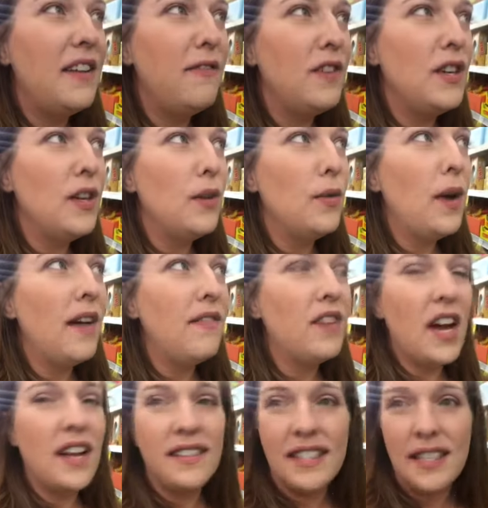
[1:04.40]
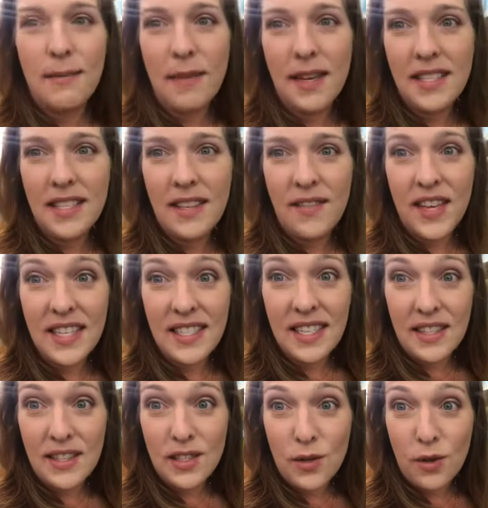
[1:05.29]
if you have not seen my
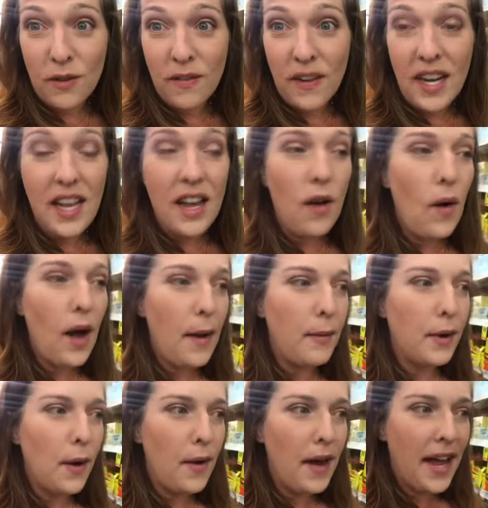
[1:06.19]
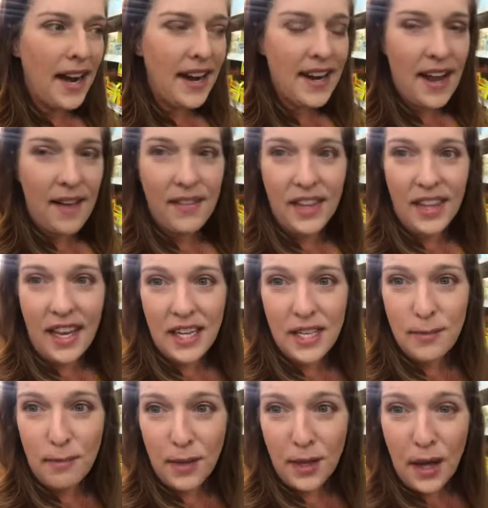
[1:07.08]
CVS in-store video, I will go ahead and have it
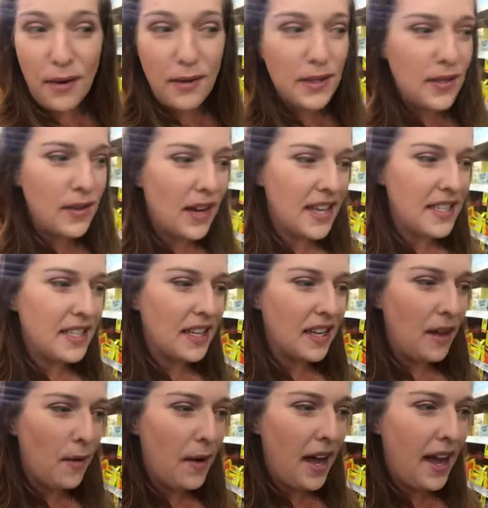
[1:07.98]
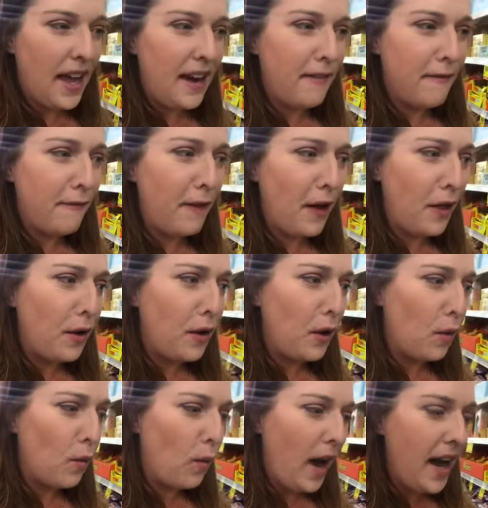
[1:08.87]
linked below so you guys can go ahead and follow
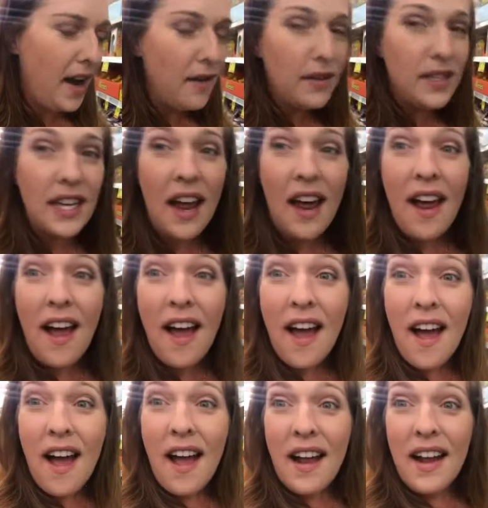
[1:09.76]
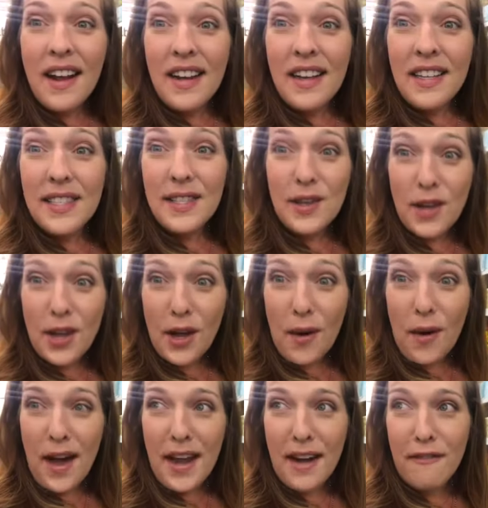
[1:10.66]
around. So you can
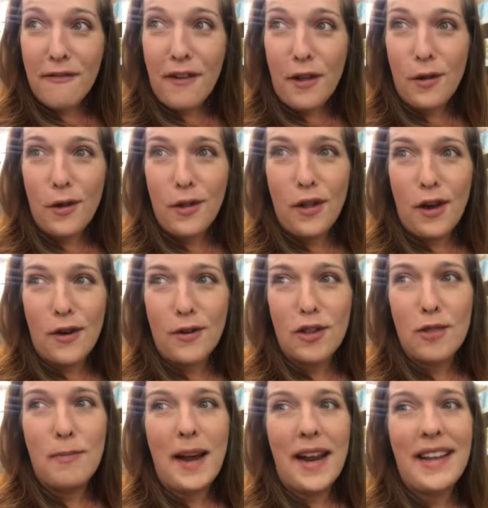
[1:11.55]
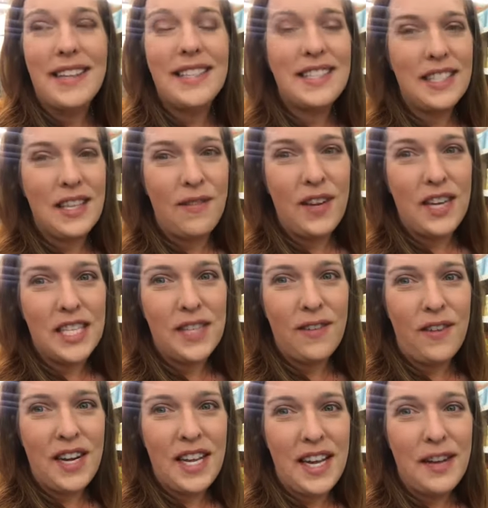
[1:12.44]
go ahead and follow along with my CVS
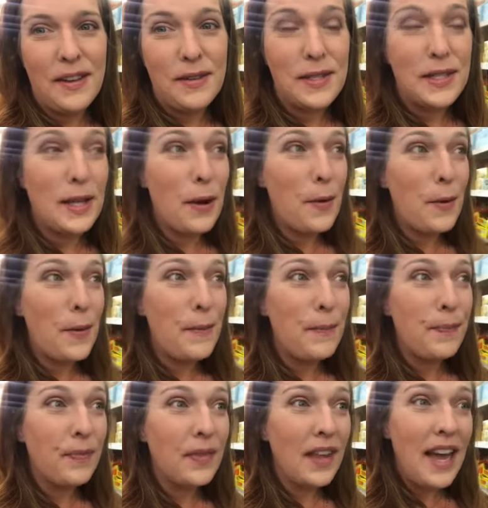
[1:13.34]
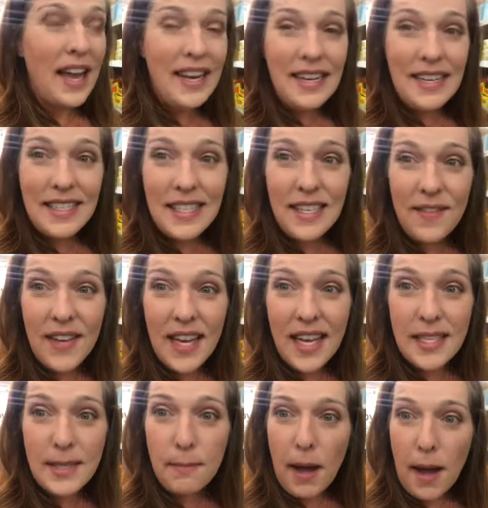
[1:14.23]
video. So head into
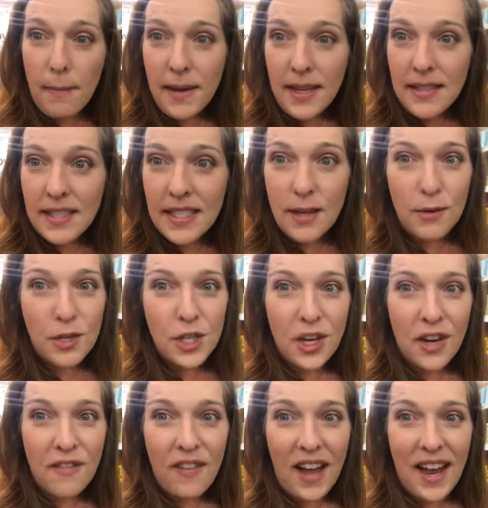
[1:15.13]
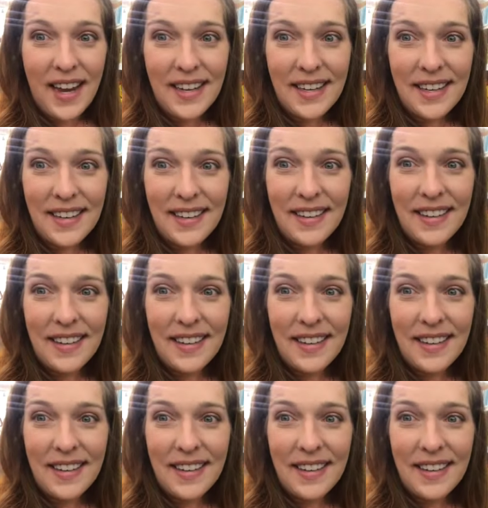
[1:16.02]
CVS, pop in, see what you can find.